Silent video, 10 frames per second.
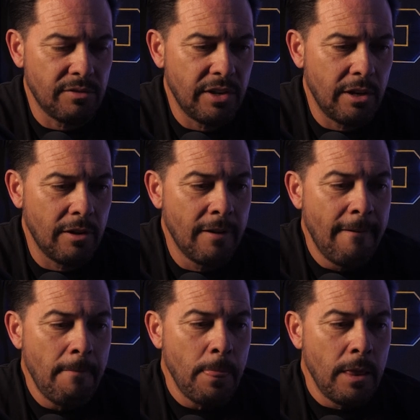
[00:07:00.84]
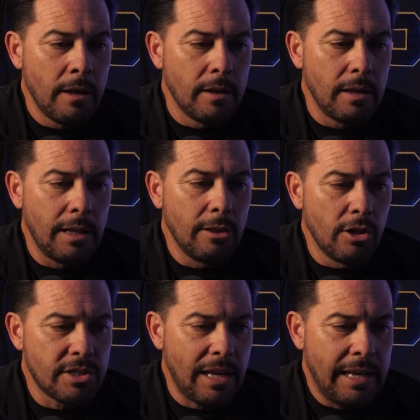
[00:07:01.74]
of the video, it
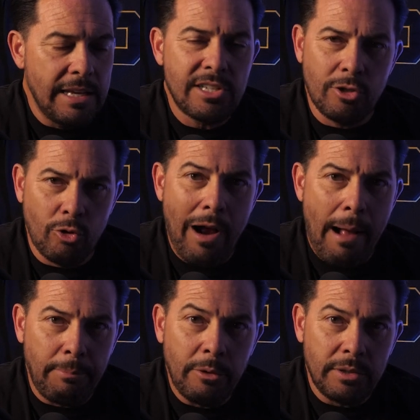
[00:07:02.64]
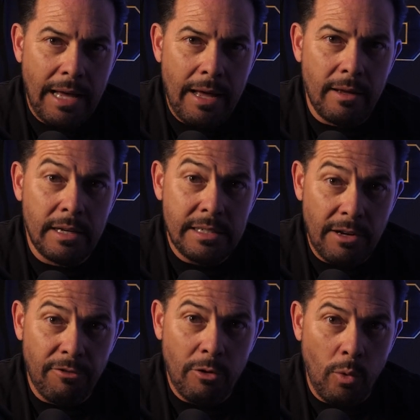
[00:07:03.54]
looks like he's still grappling with that in a
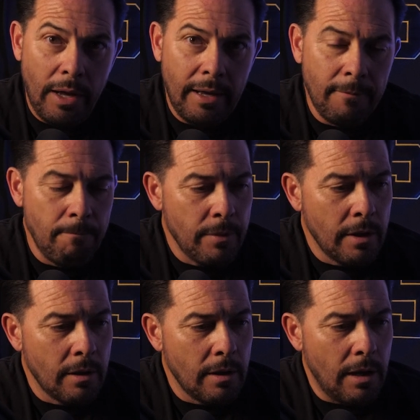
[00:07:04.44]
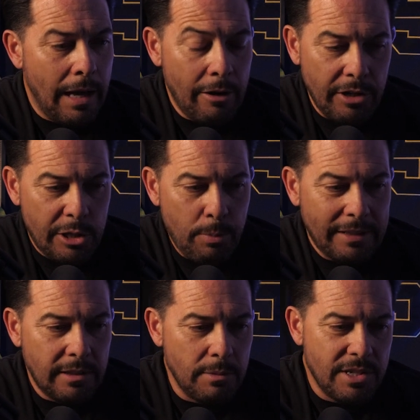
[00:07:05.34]
different way. I don't
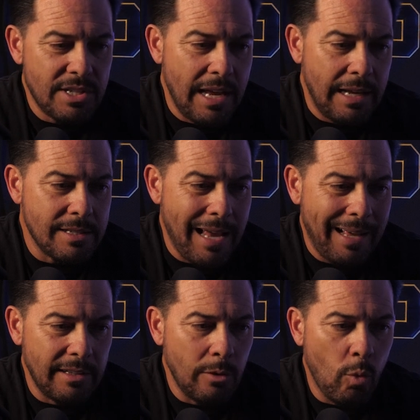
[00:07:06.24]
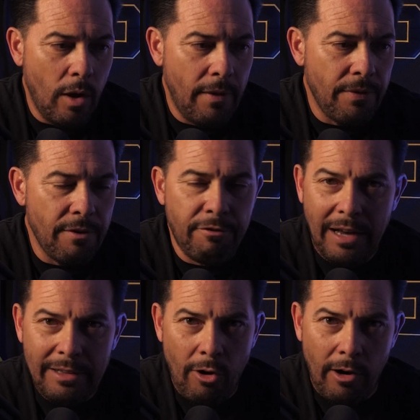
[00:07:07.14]
expect him to say exactly what the
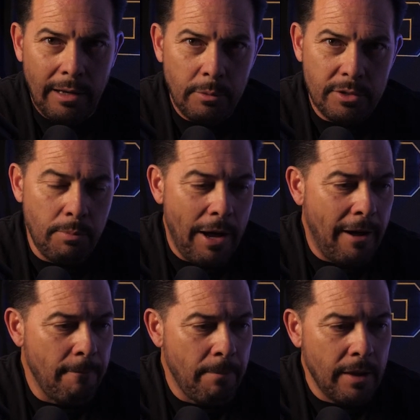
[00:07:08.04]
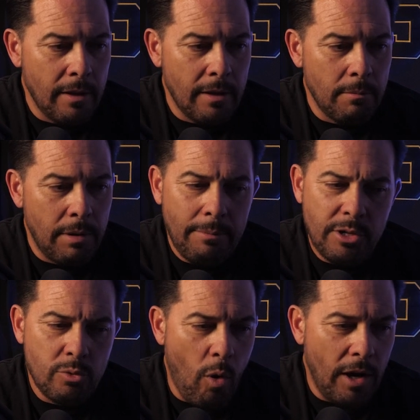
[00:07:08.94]
fight and the argument was about, but I'm
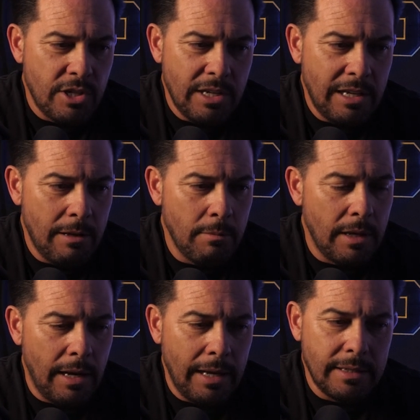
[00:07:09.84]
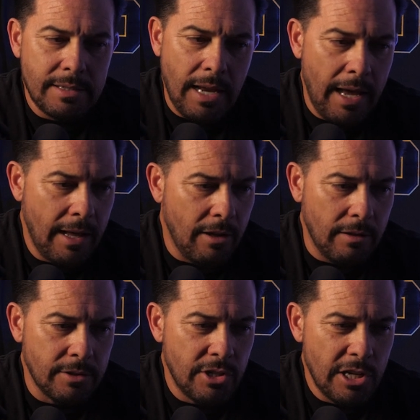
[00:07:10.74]
just watching him, and I could
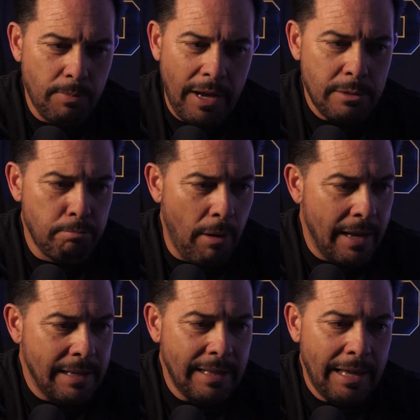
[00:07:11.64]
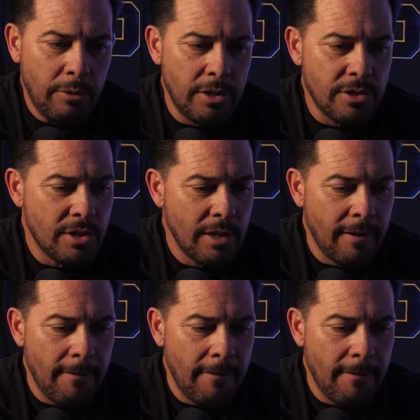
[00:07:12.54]
tell just by his body language